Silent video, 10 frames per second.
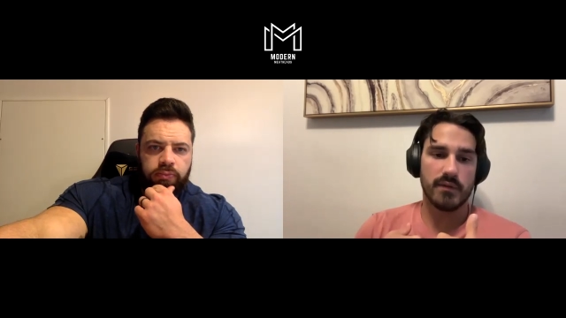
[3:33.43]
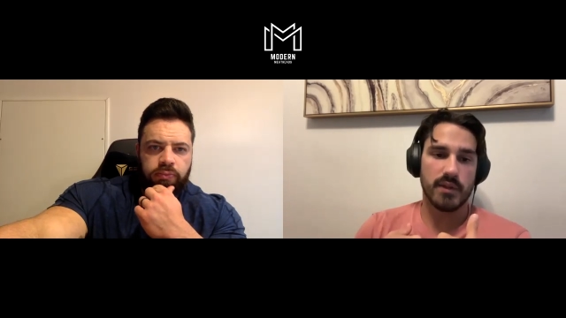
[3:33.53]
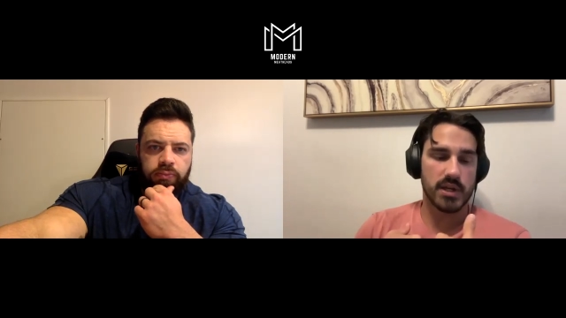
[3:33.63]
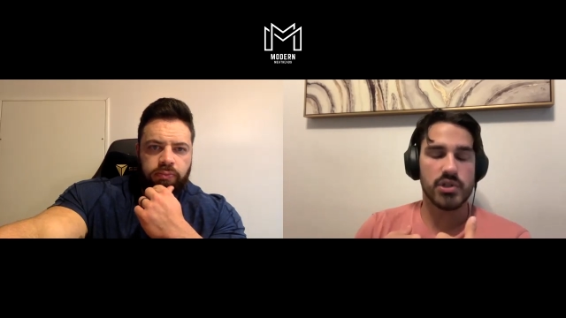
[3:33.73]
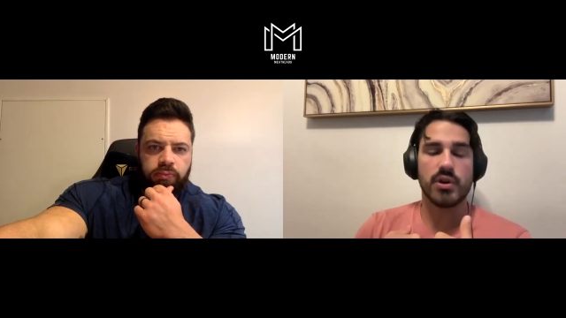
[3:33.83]
Speaker 1: of
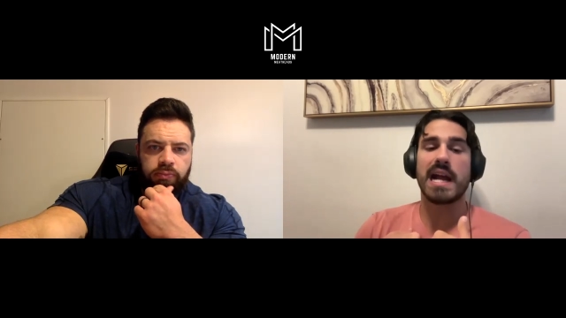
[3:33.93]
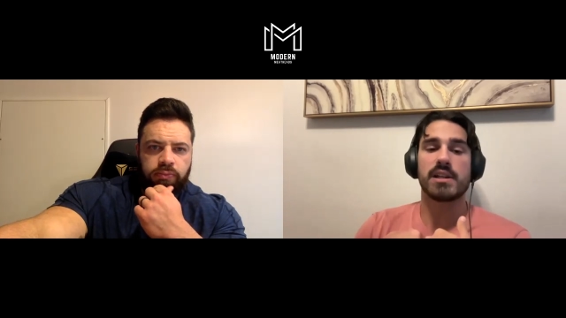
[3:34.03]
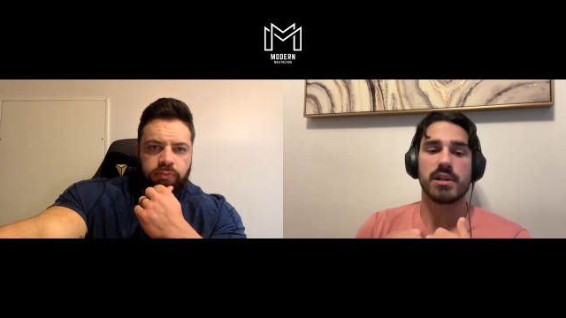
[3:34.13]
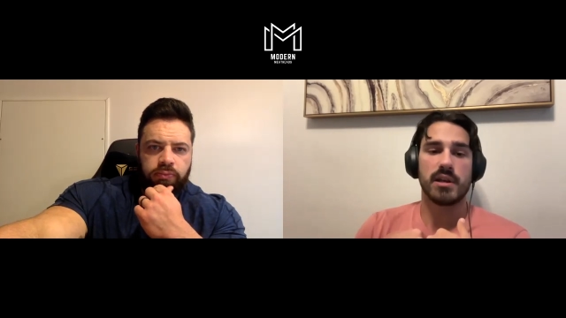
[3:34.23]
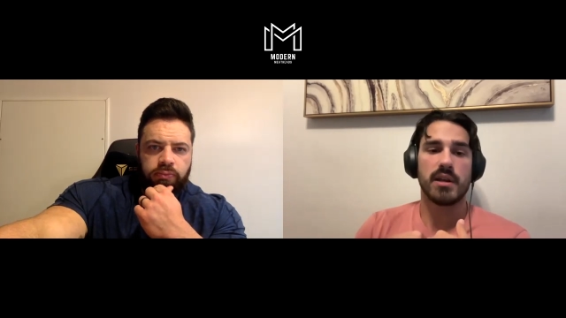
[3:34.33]
the
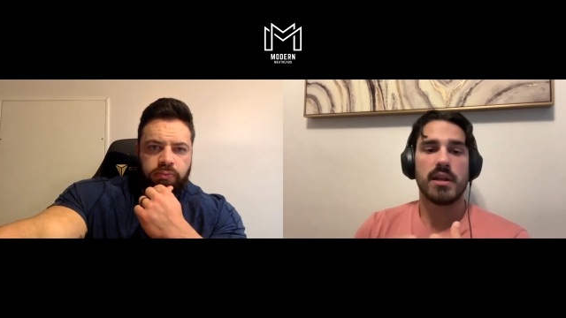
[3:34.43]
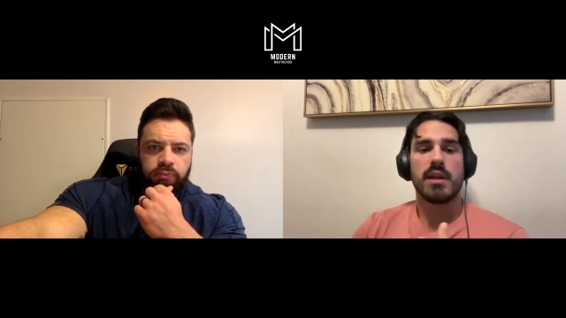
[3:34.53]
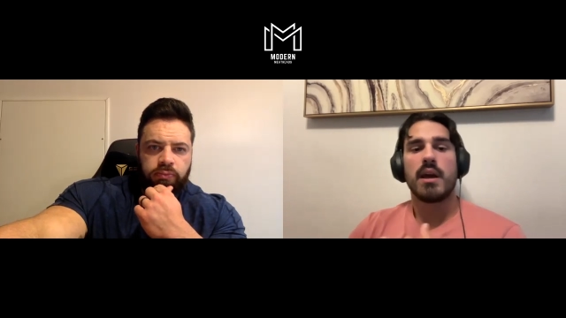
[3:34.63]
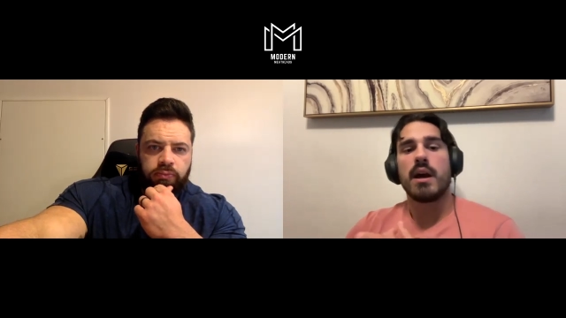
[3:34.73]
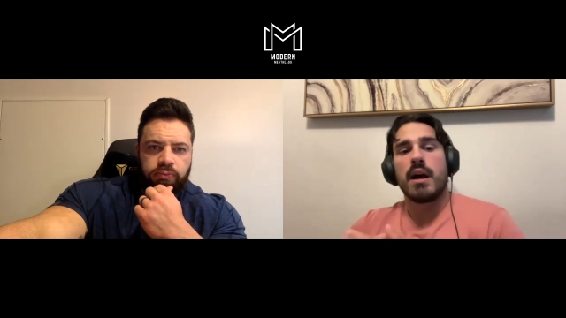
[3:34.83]
contraction
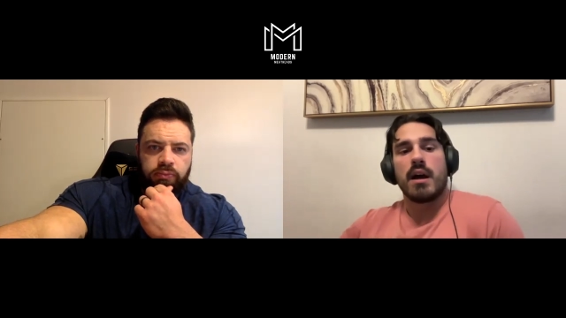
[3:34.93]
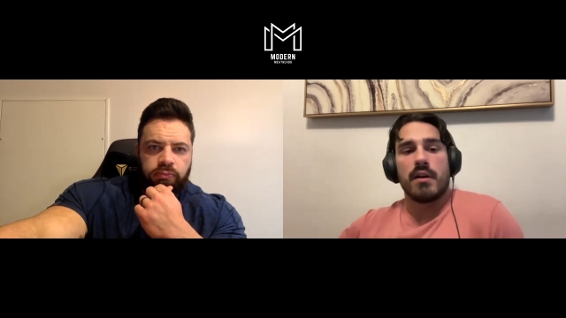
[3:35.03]
uh,